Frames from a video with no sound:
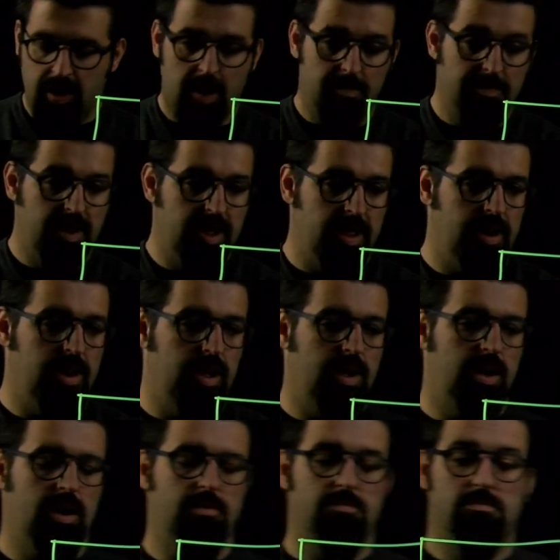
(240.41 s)
um, in
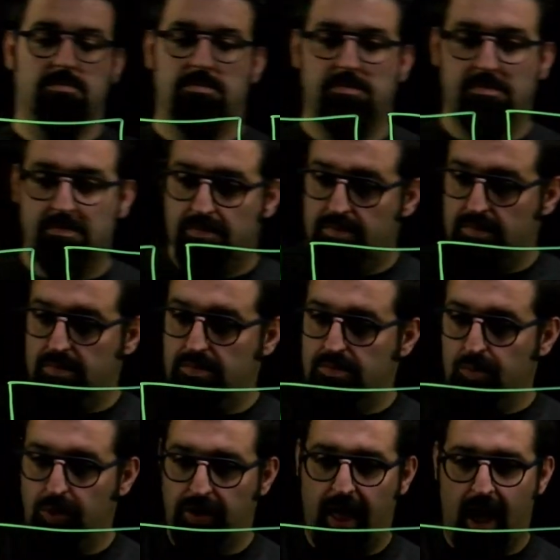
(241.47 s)
um,
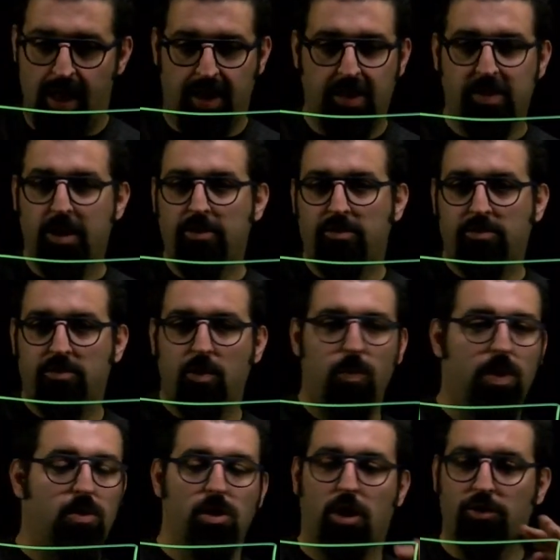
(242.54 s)
with adding disks,
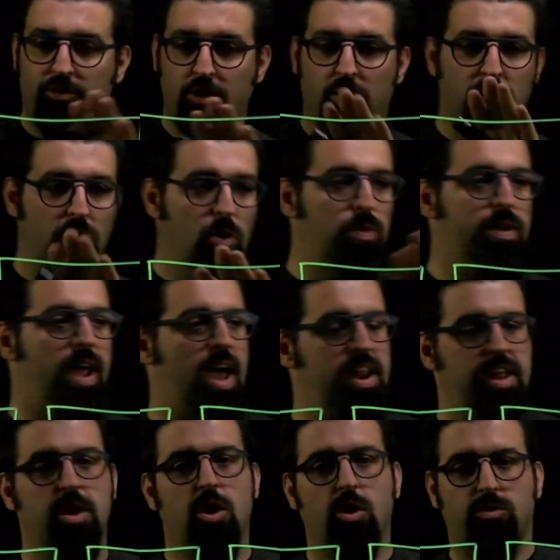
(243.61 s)
we could also grow with
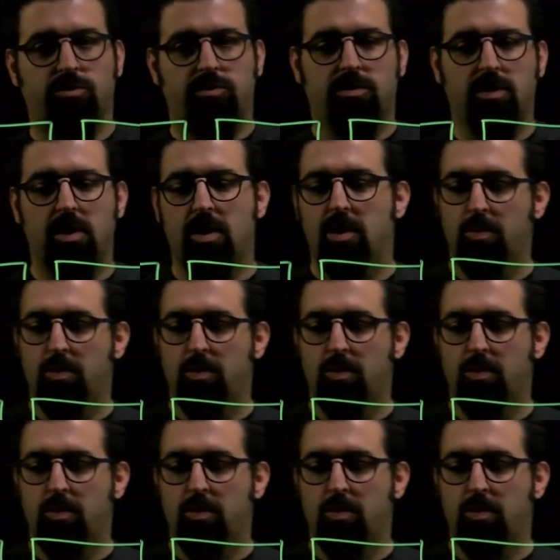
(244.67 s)
adding hosts.